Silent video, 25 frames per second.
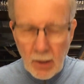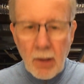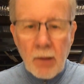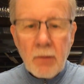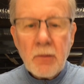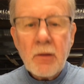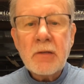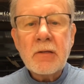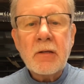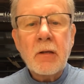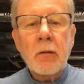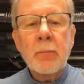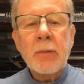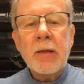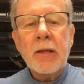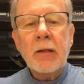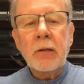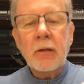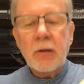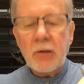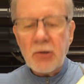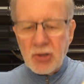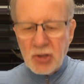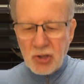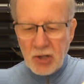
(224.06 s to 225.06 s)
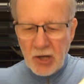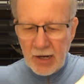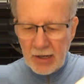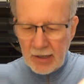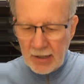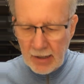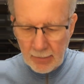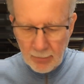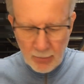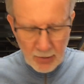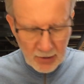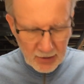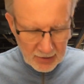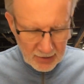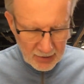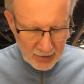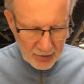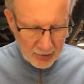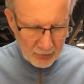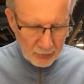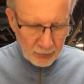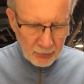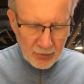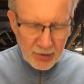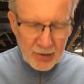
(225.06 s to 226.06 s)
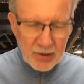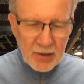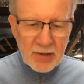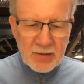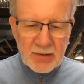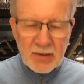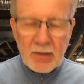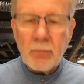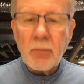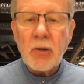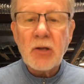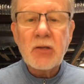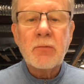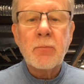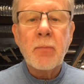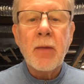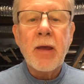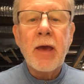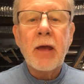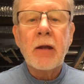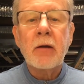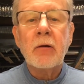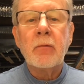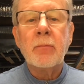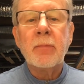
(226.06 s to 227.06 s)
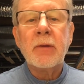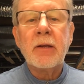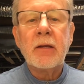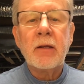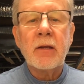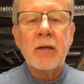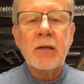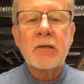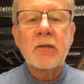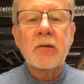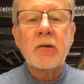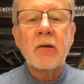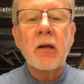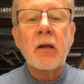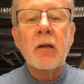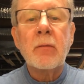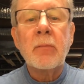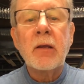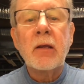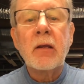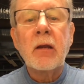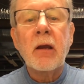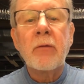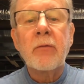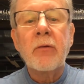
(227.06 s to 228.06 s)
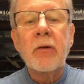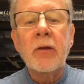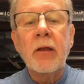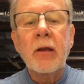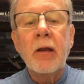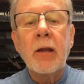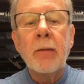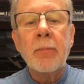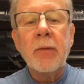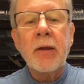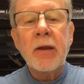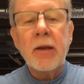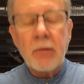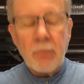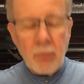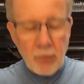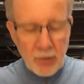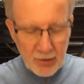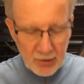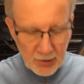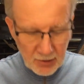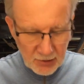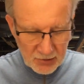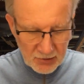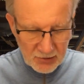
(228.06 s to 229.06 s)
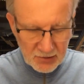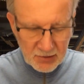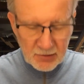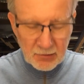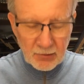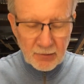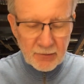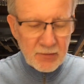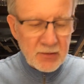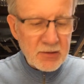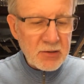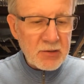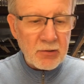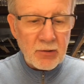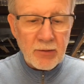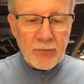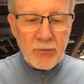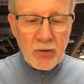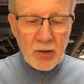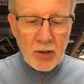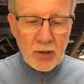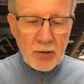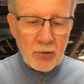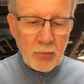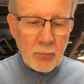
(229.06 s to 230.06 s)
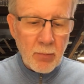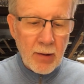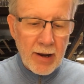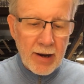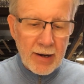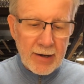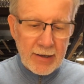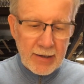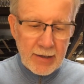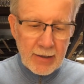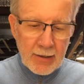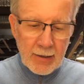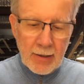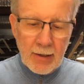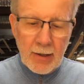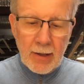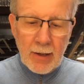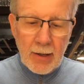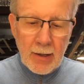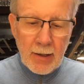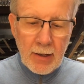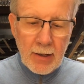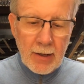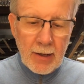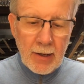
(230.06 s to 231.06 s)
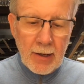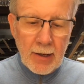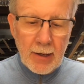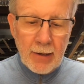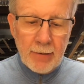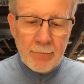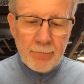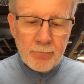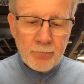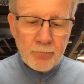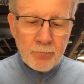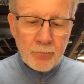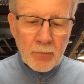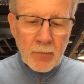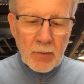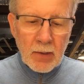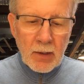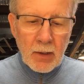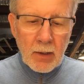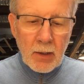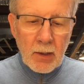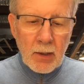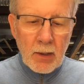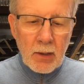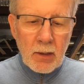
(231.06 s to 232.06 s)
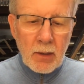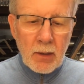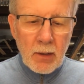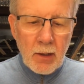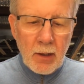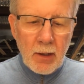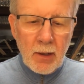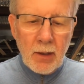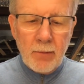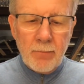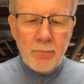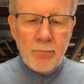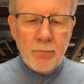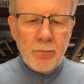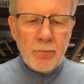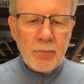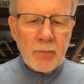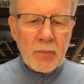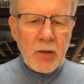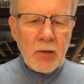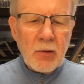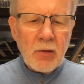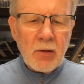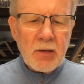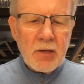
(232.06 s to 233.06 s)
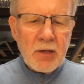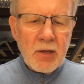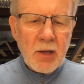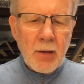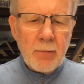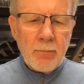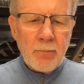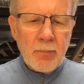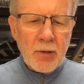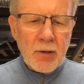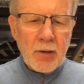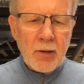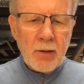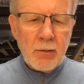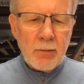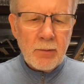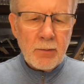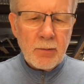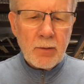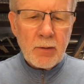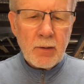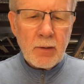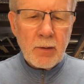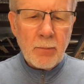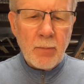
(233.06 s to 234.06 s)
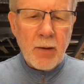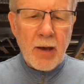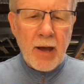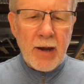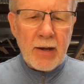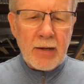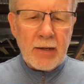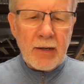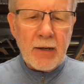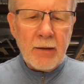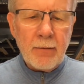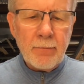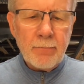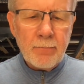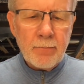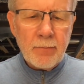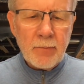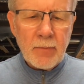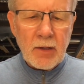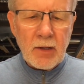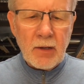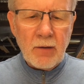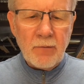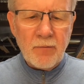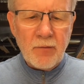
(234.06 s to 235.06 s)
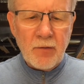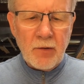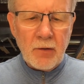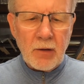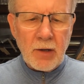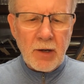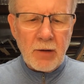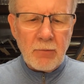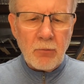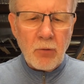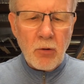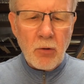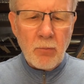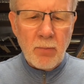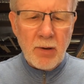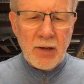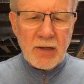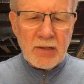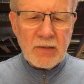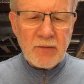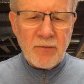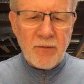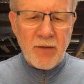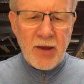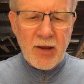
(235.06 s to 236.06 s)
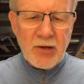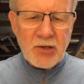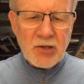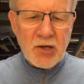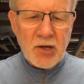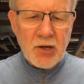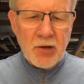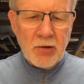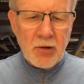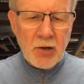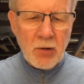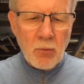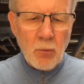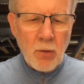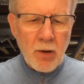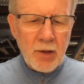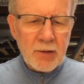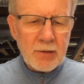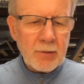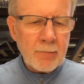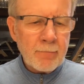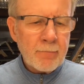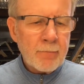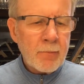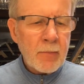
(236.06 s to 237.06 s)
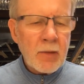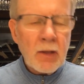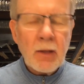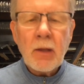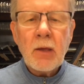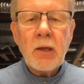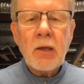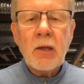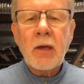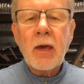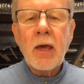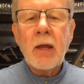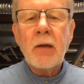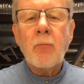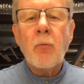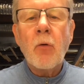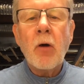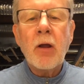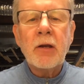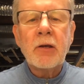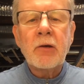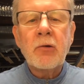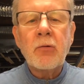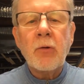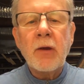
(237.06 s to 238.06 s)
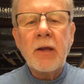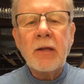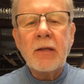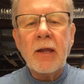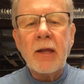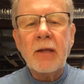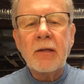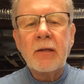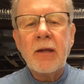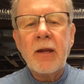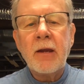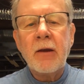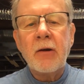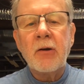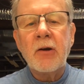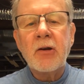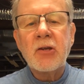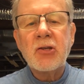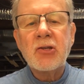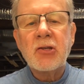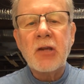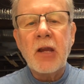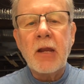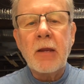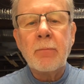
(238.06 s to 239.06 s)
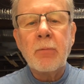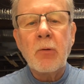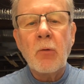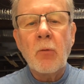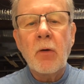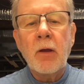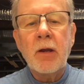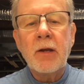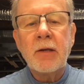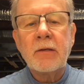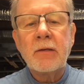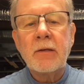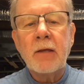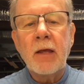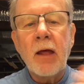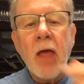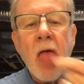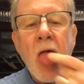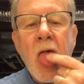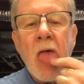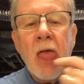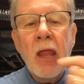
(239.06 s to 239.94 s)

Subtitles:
This will be a little shaggy, but again, it really doesn't much matter because you're going to be covering it up anyway, and it just serves as sort of an underbody. You can dub the body in a fairly robust fashion. Here you kind of want to create that carrot shape. You want it to